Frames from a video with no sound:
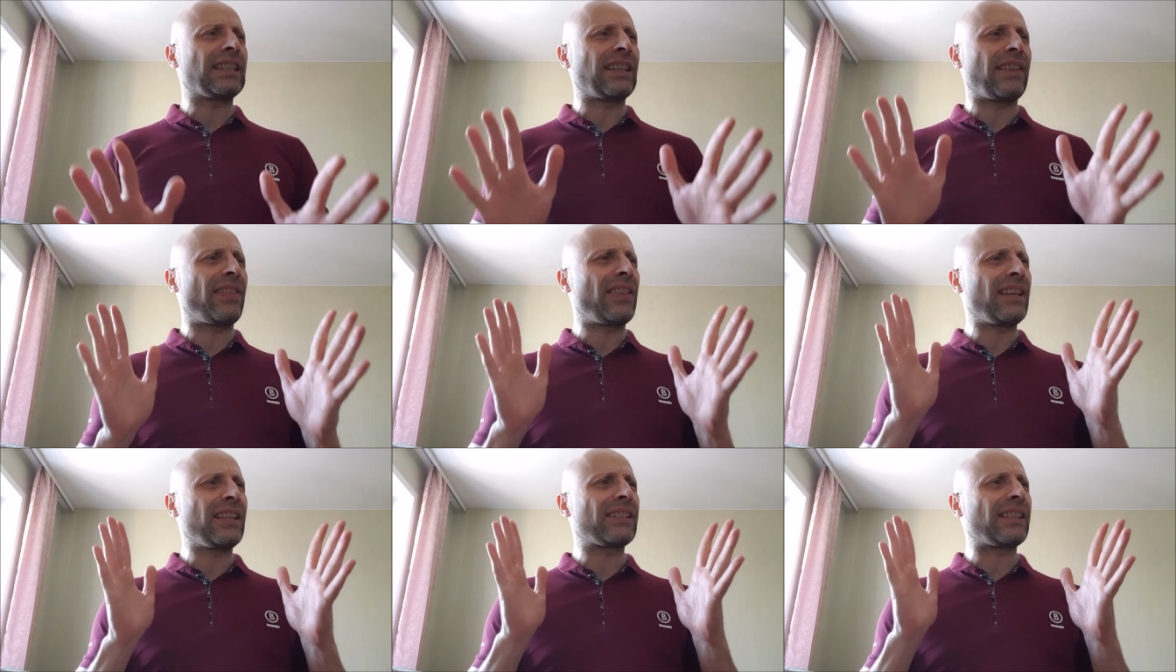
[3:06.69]
and
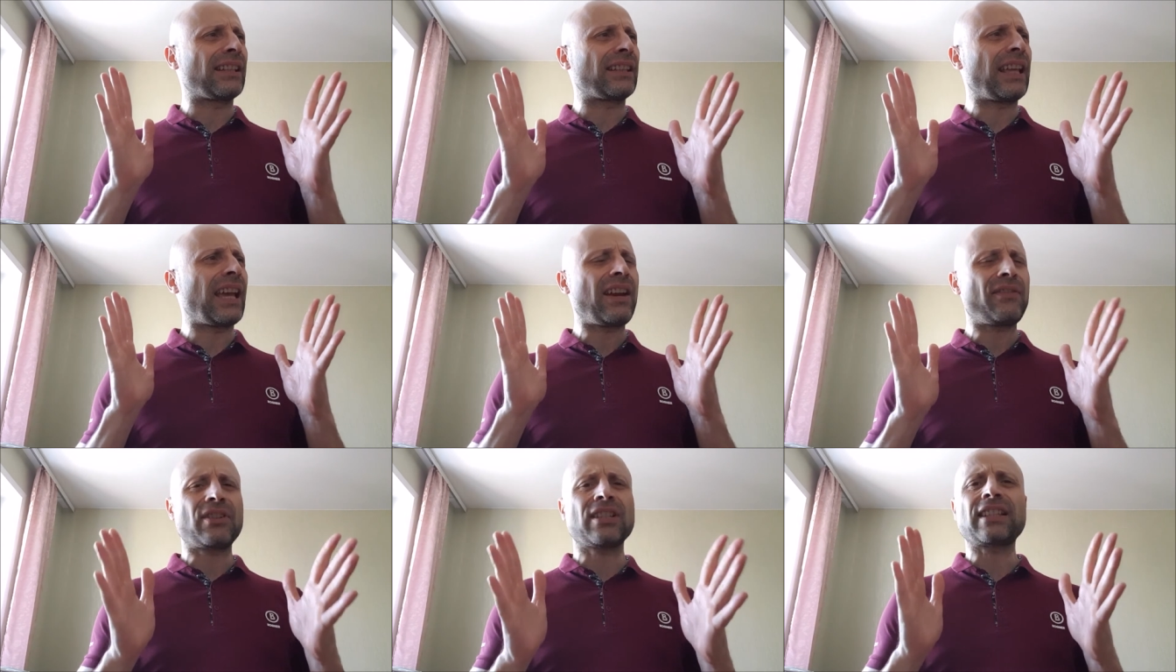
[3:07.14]
the things that
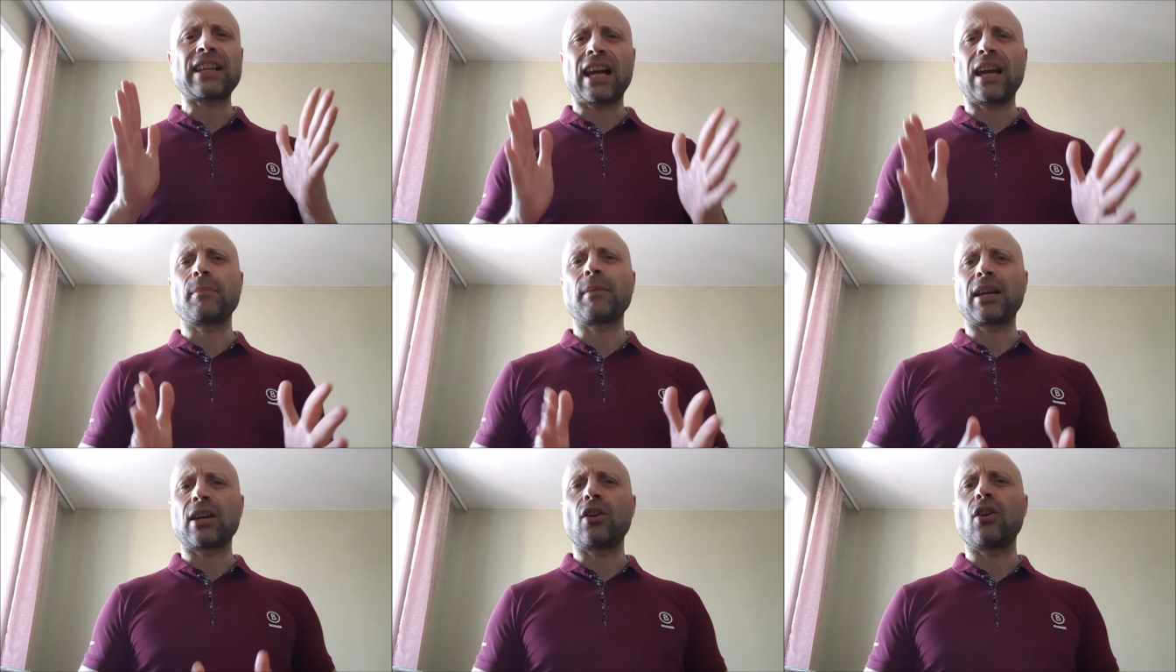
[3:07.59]
every
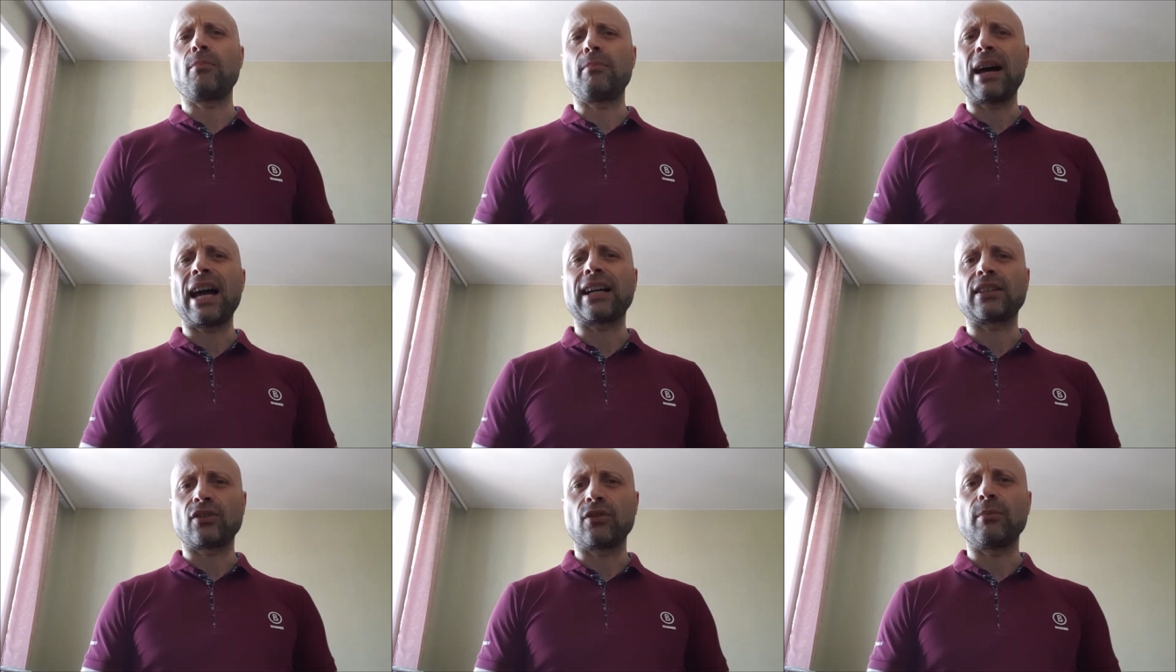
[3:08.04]
time I go
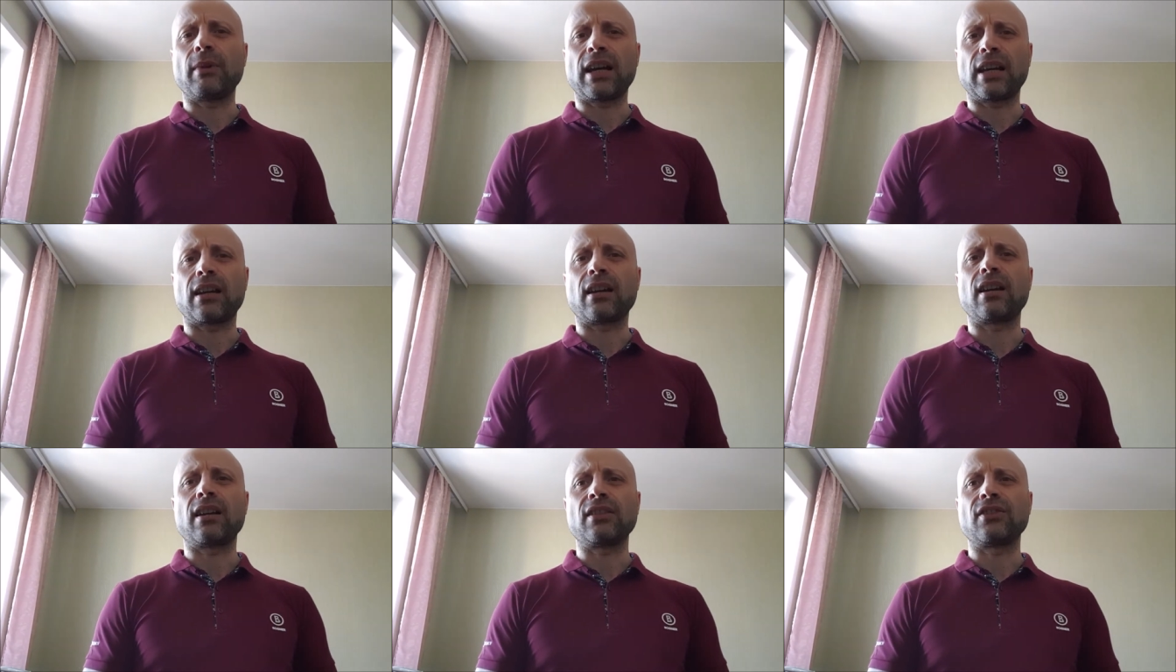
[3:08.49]
back to
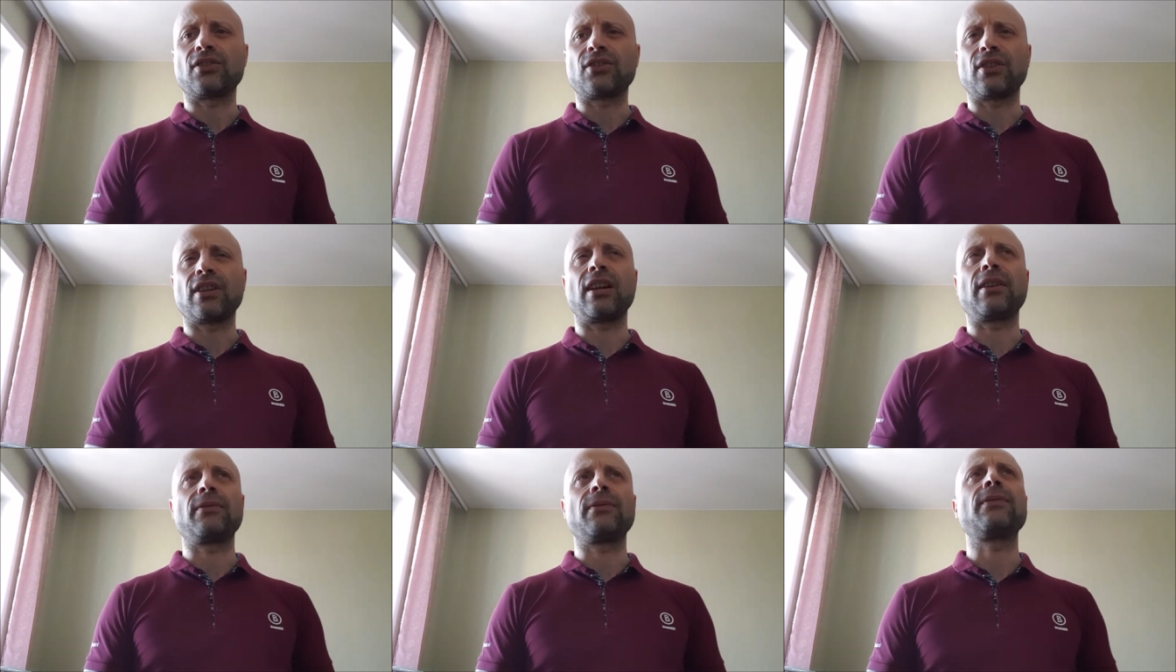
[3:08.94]
my
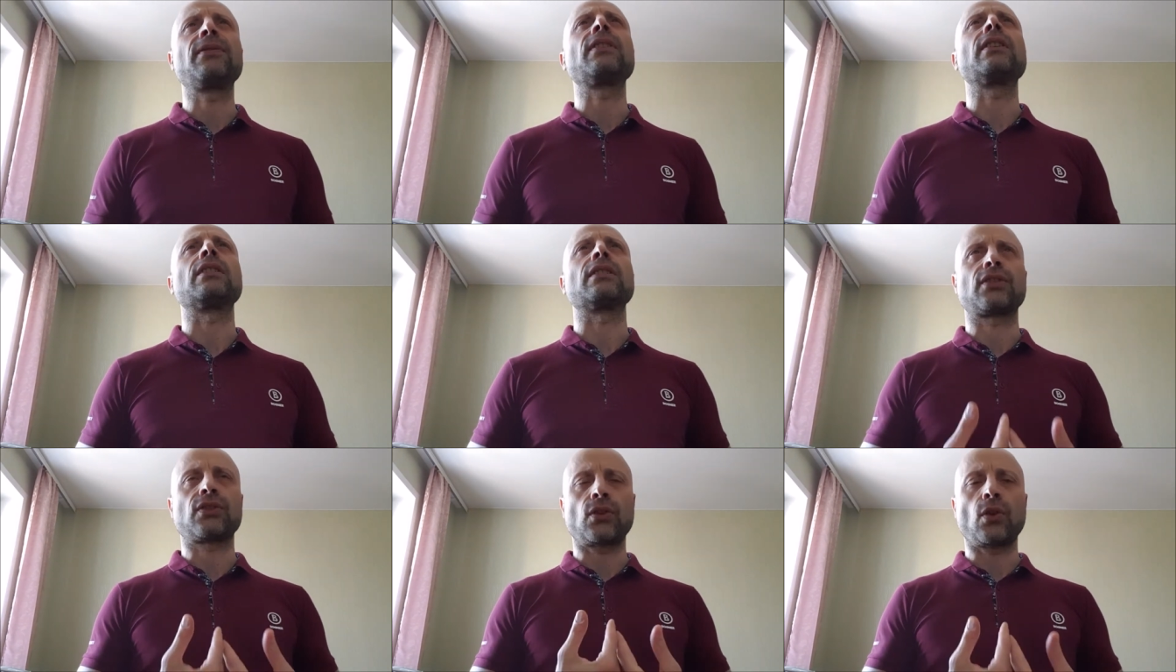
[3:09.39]
country I
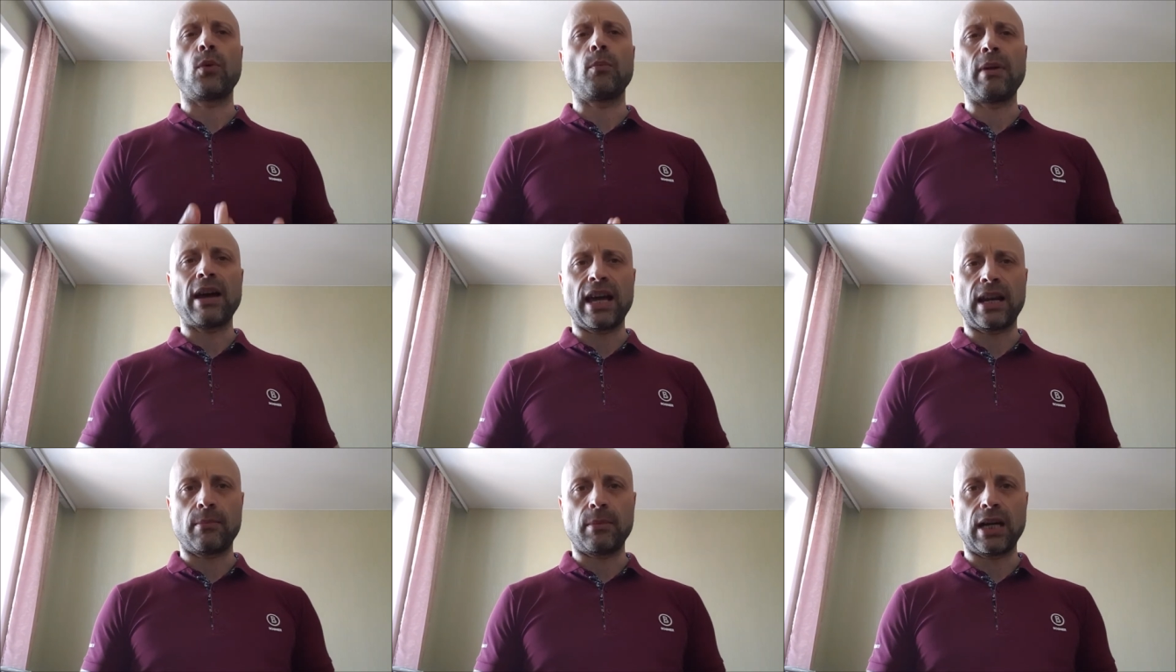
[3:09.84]
feel so
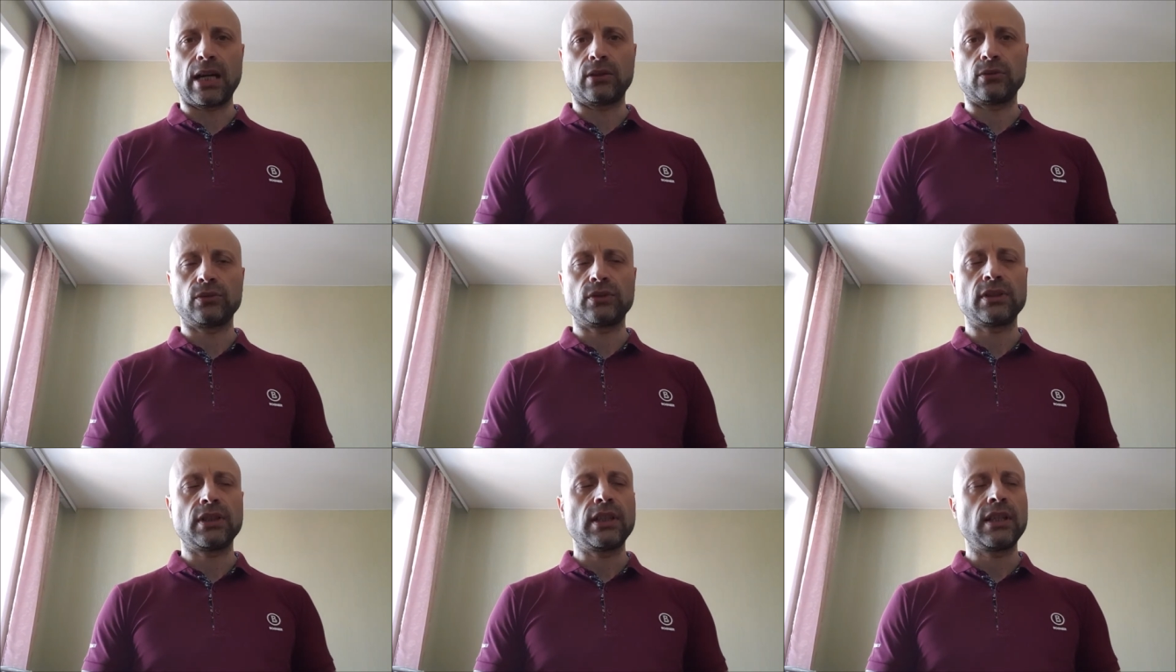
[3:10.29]
bad
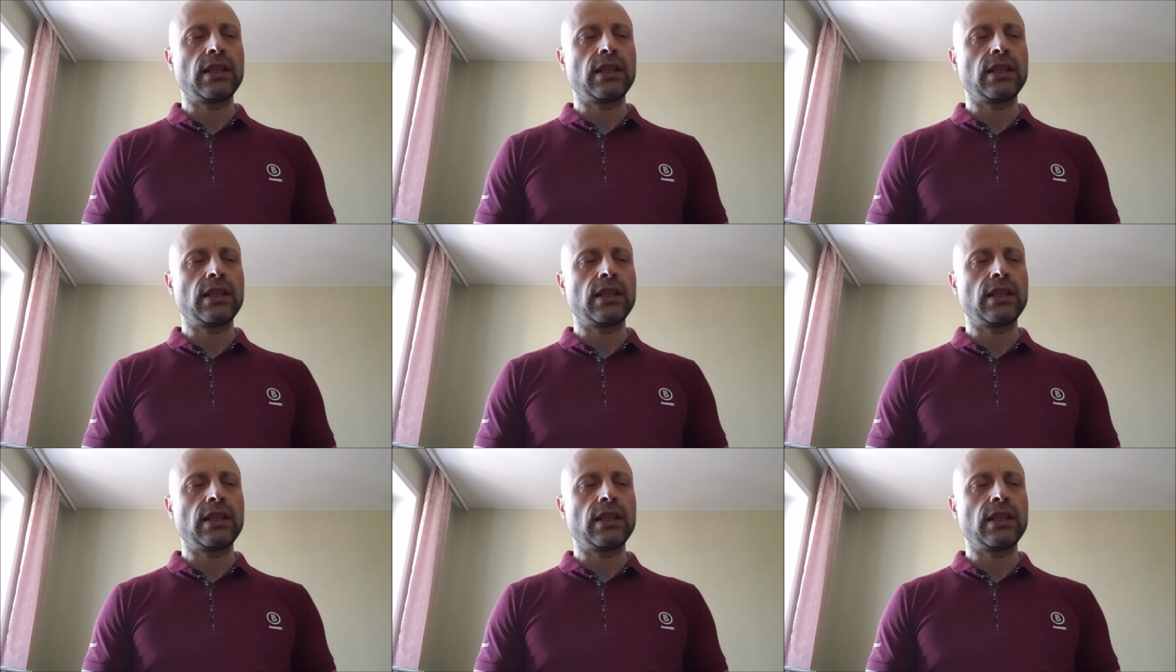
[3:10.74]
about.